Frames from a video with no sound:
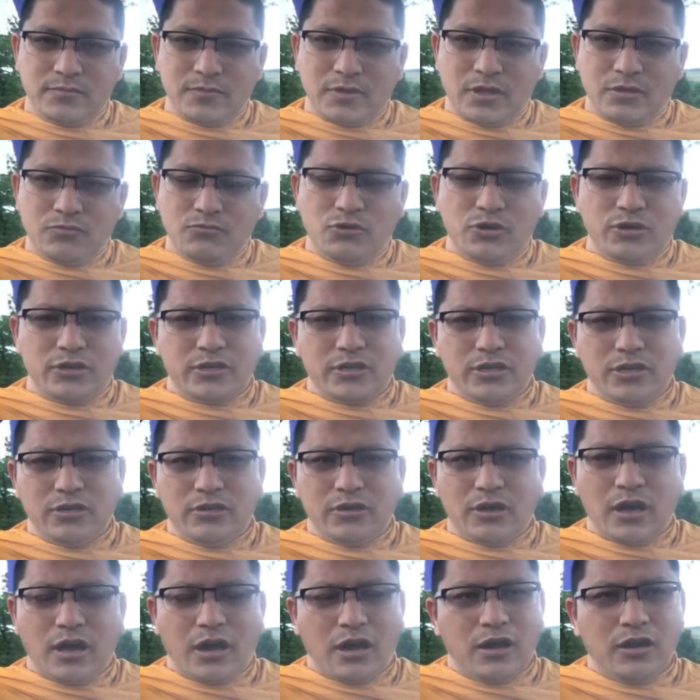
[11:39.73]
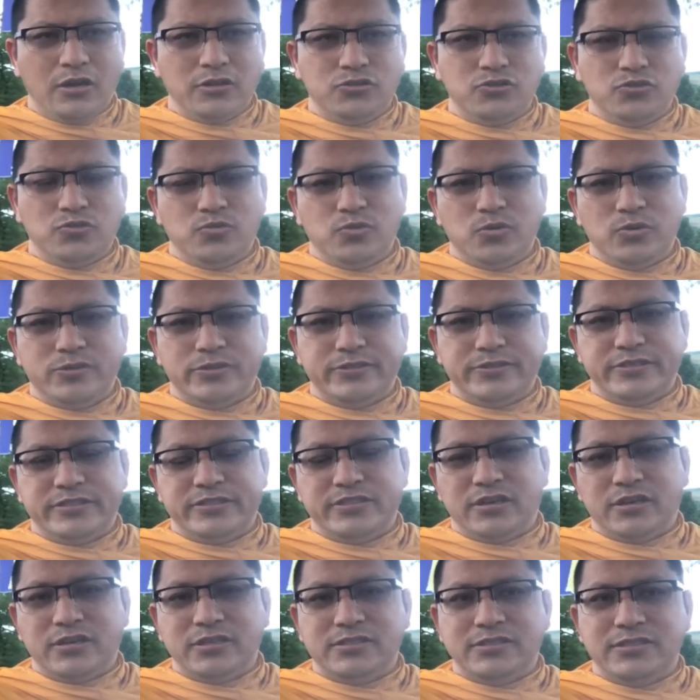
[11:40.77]
working hard towards the
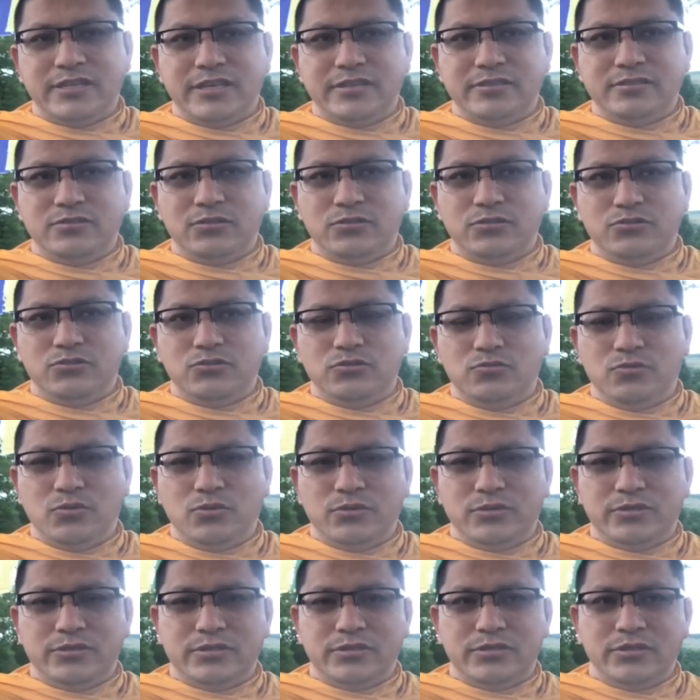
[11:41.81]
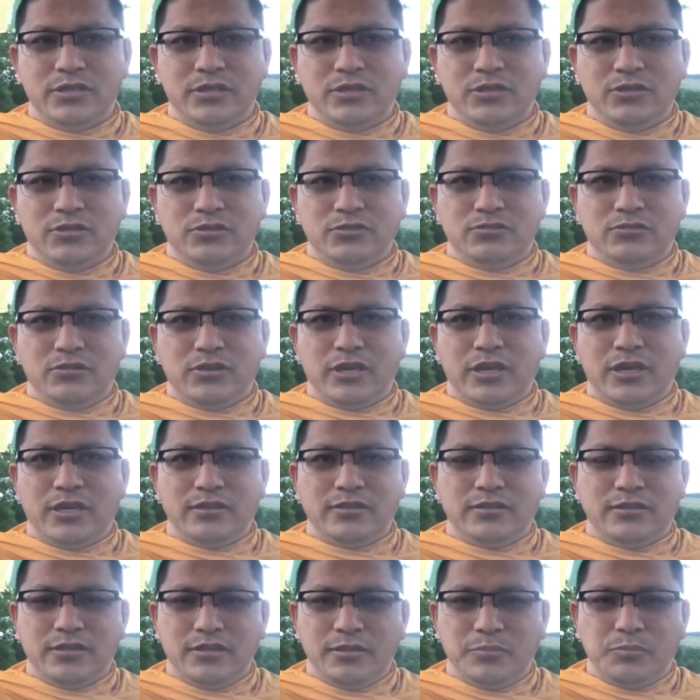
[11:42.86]
success or towards to
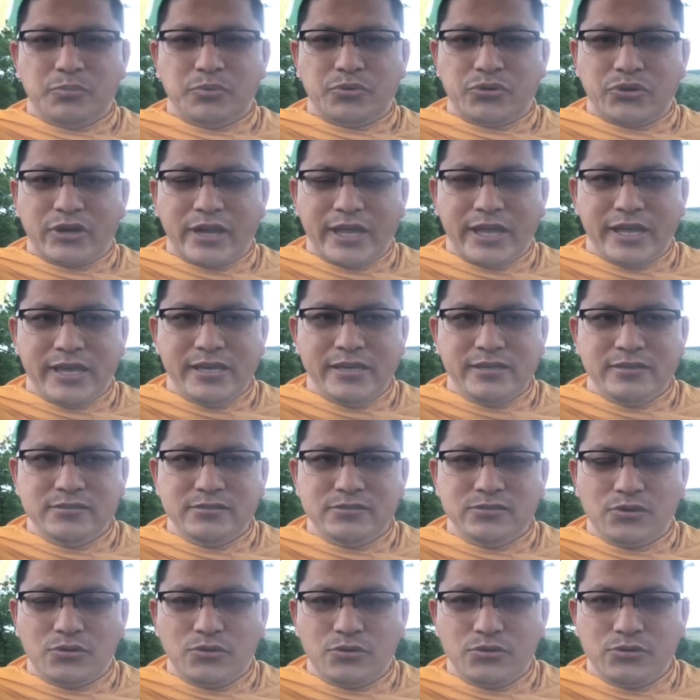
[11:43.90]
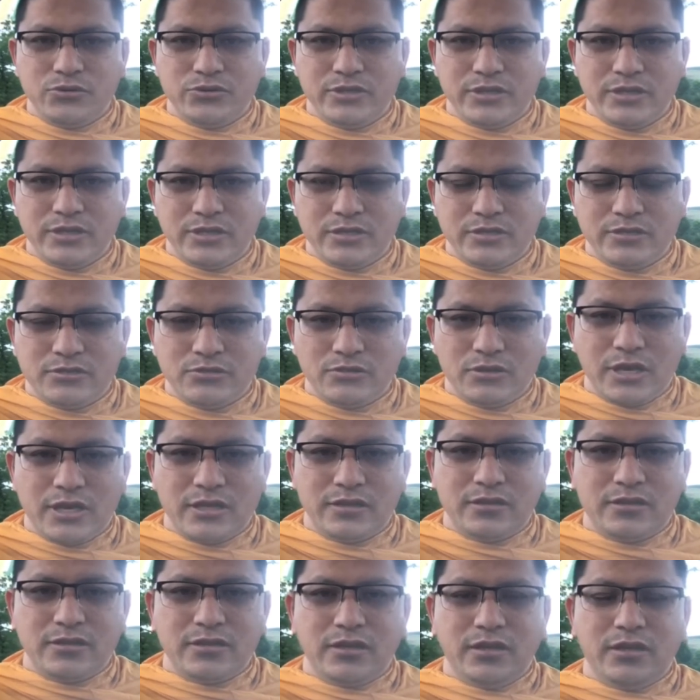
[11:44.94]
get the praise or the to
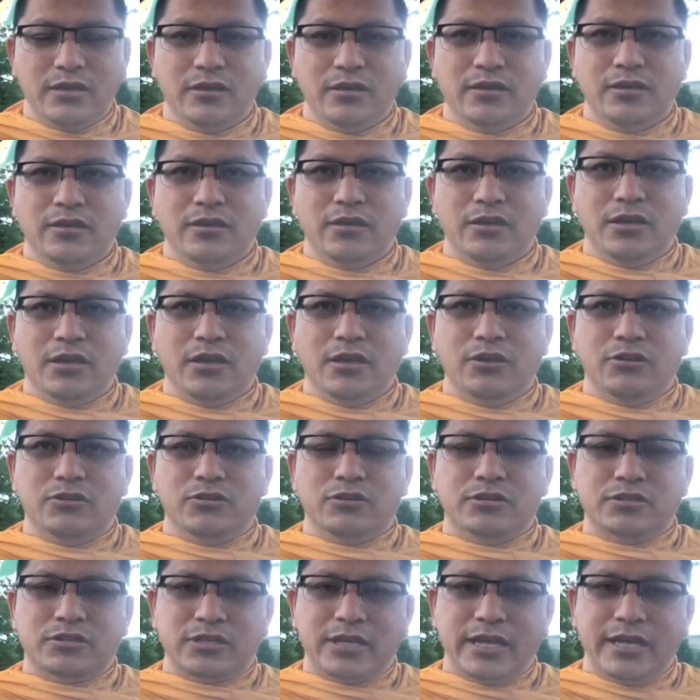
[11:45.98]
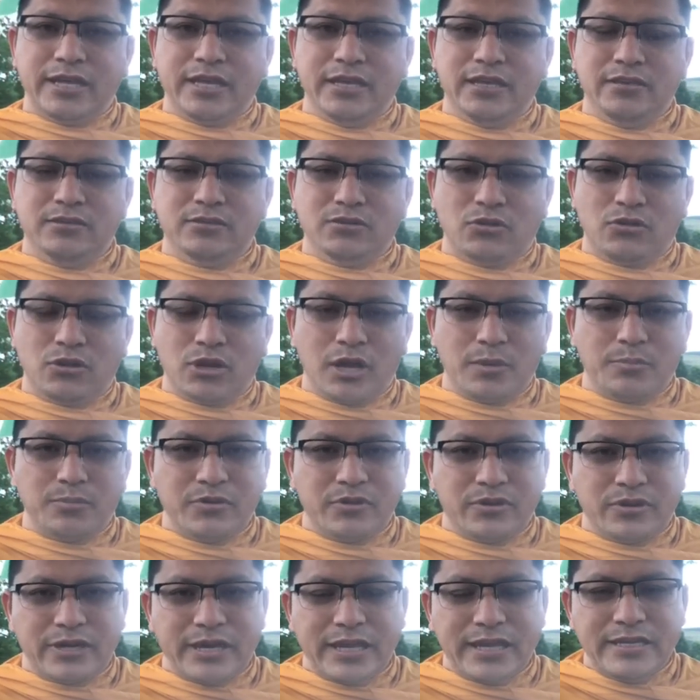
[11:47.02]
get the, you know, grade or
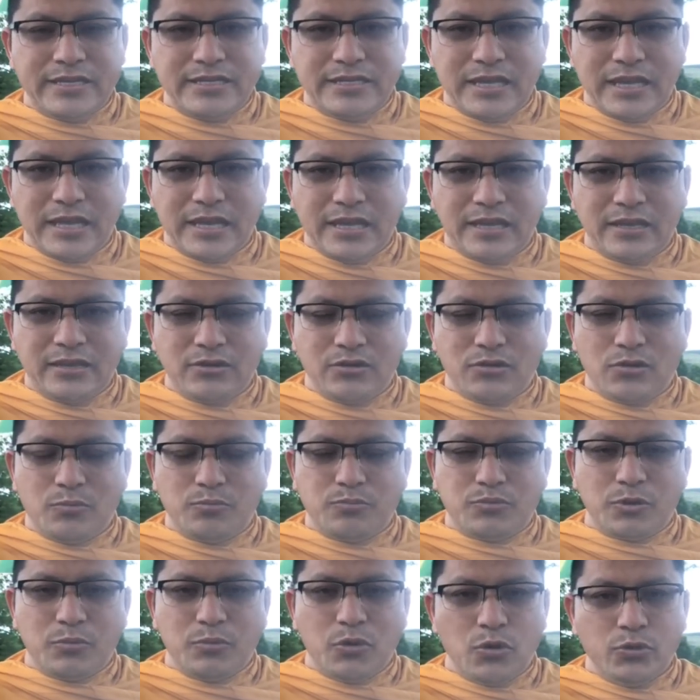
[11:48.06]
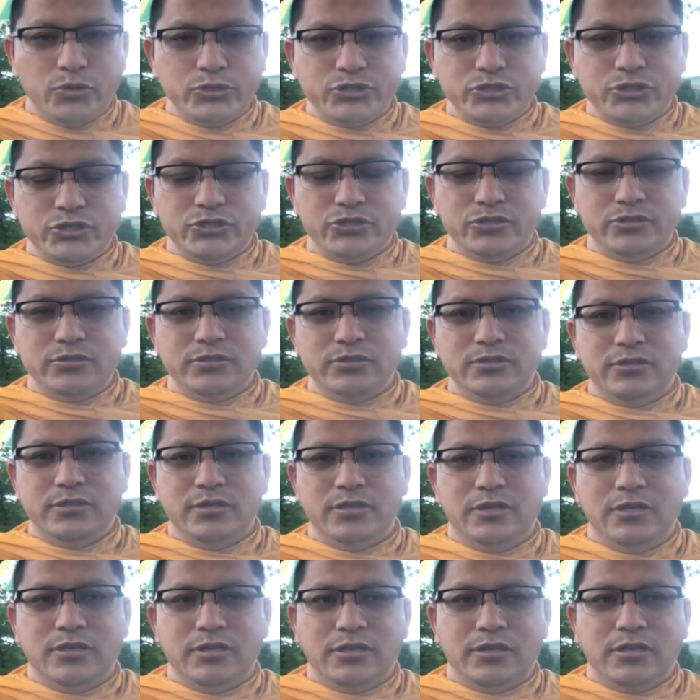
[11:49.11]
upgrading or promotion,
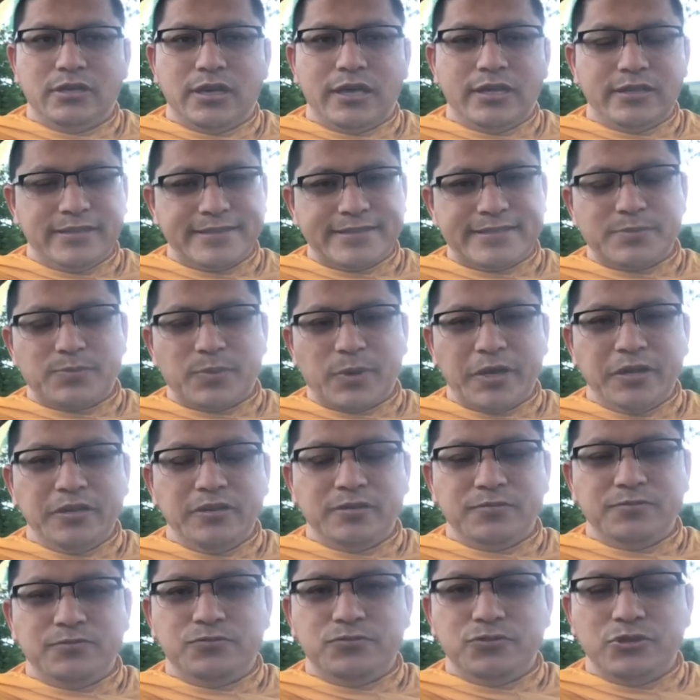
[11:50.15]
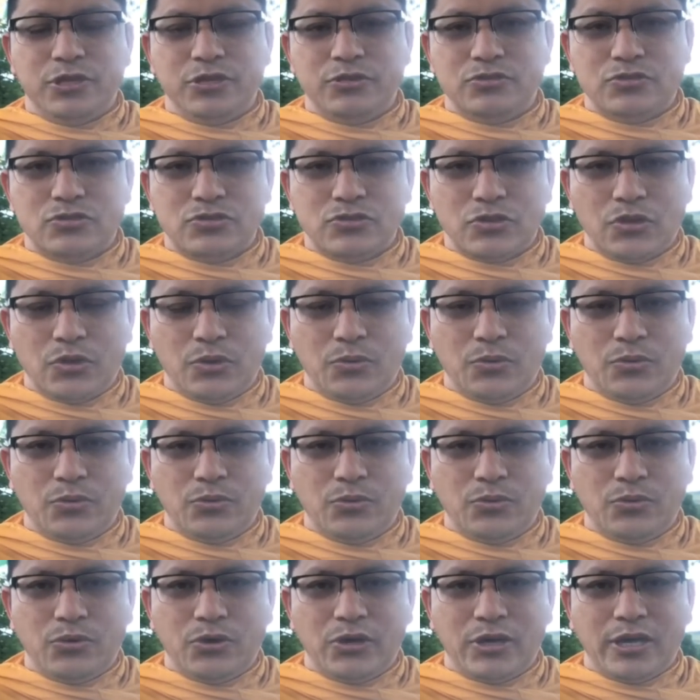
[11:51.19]
and despite of doing
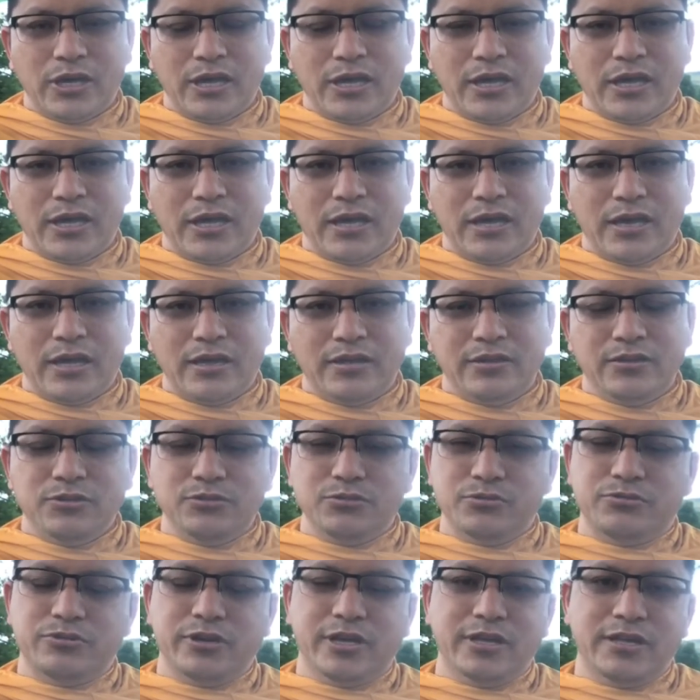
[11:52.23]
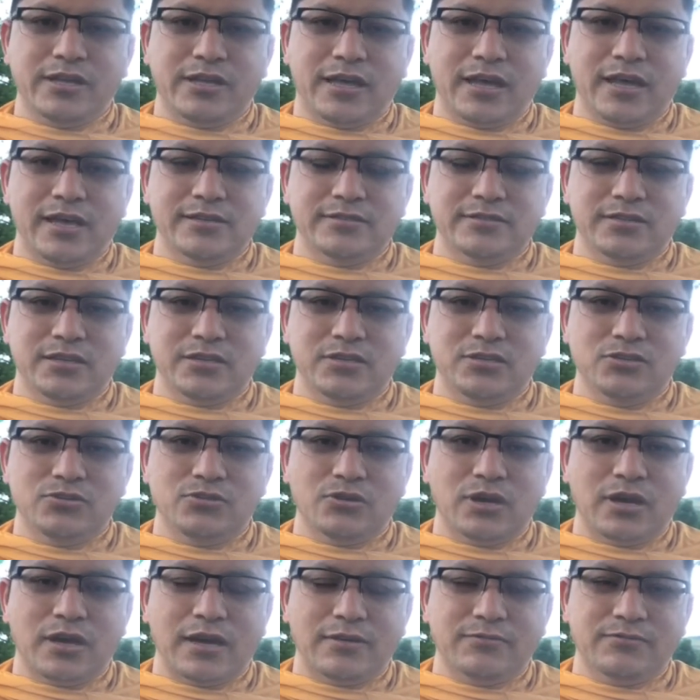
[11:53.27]
so, and you realize that you
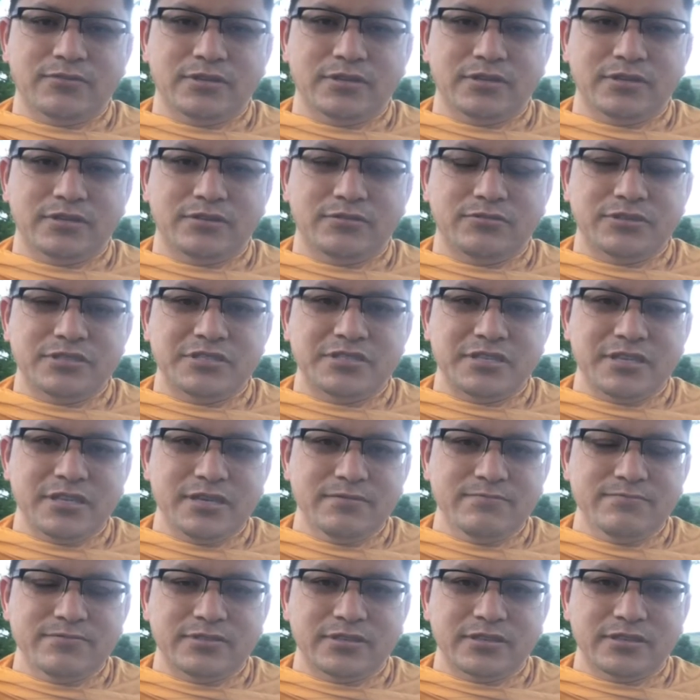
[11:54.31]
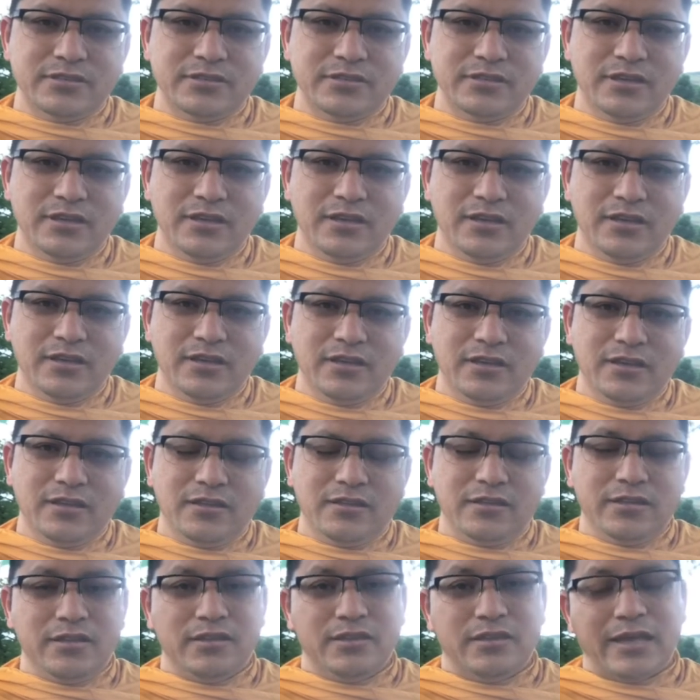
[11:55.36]
haven't received it,
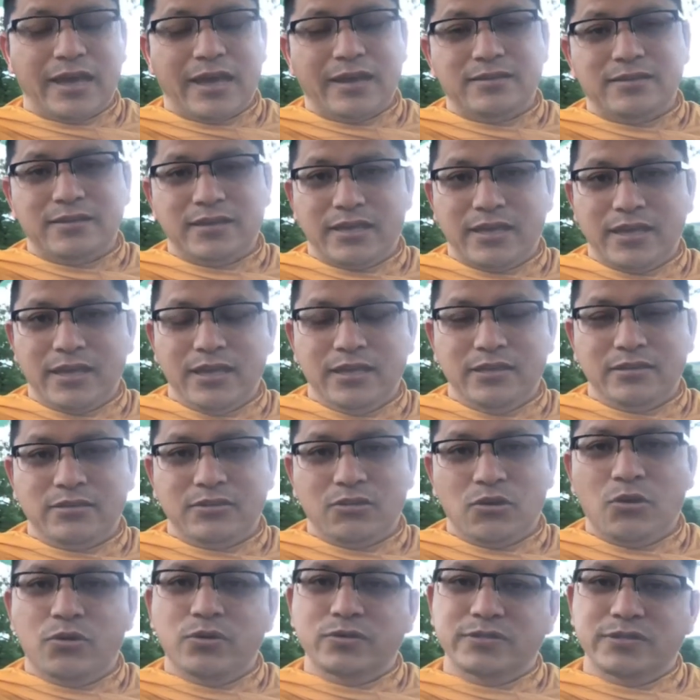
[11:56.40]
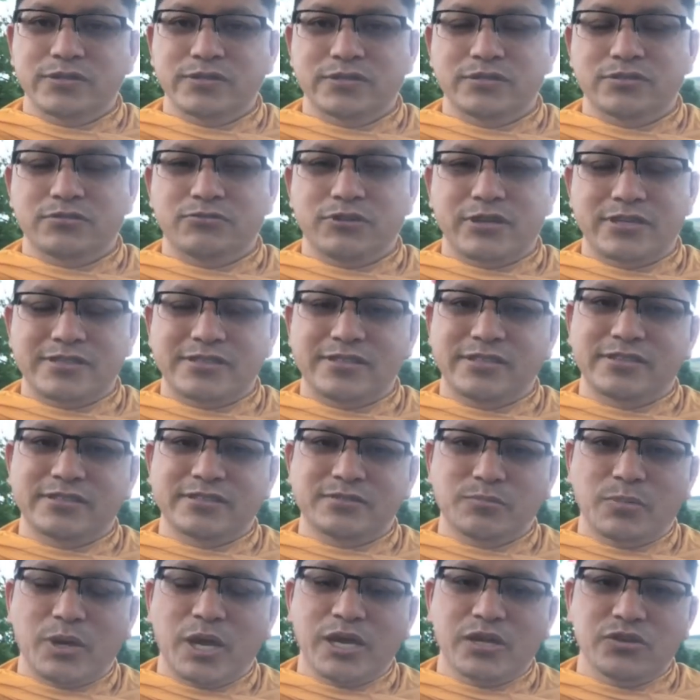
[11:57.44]
then that again causes a
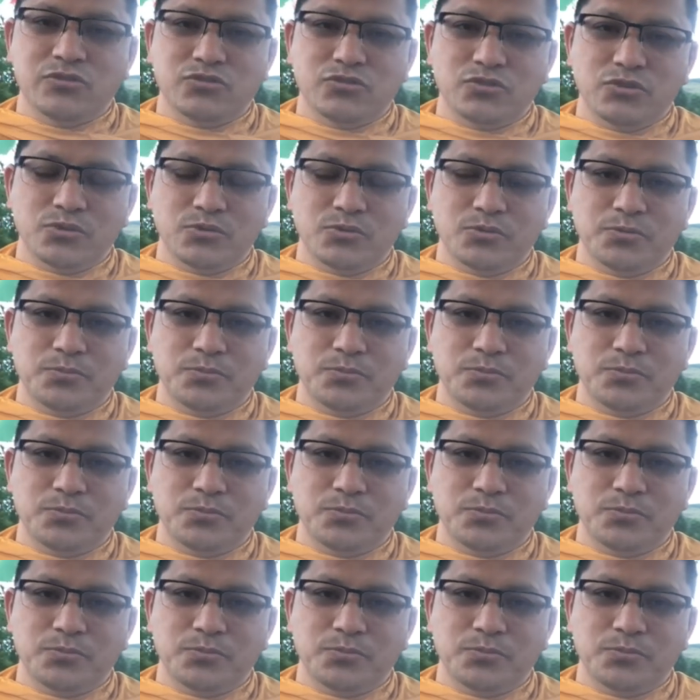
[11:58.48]
restless mind too.